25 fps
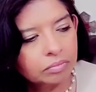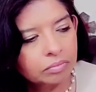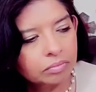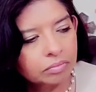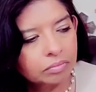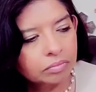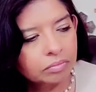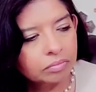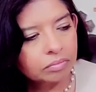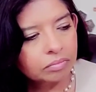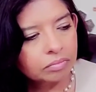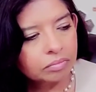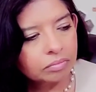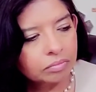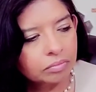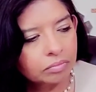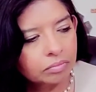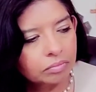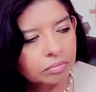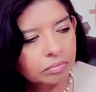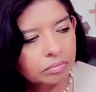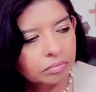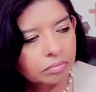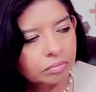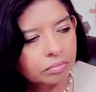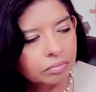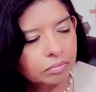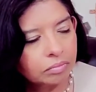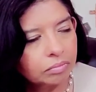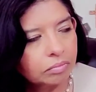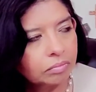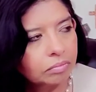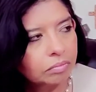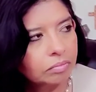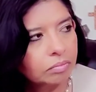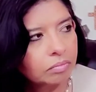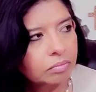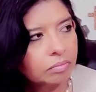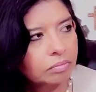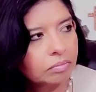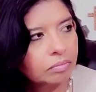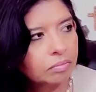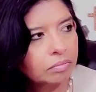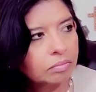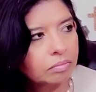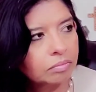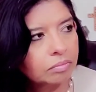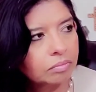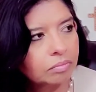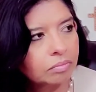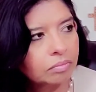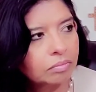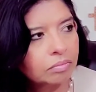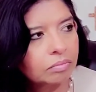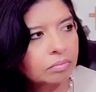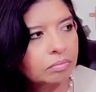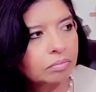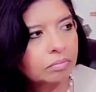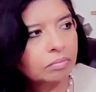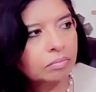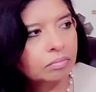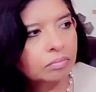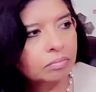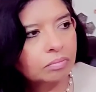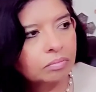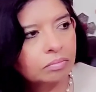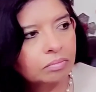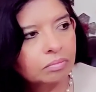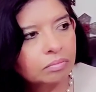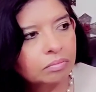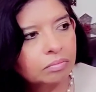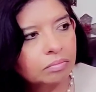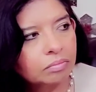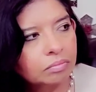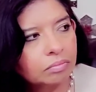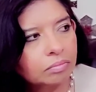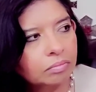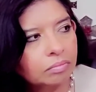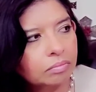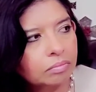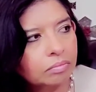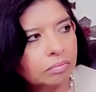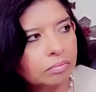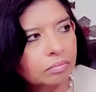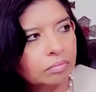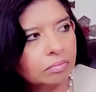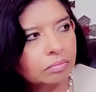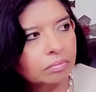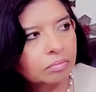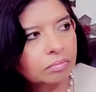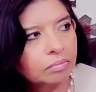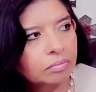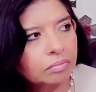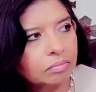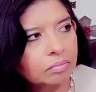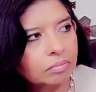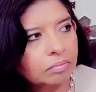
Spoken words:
[no speech]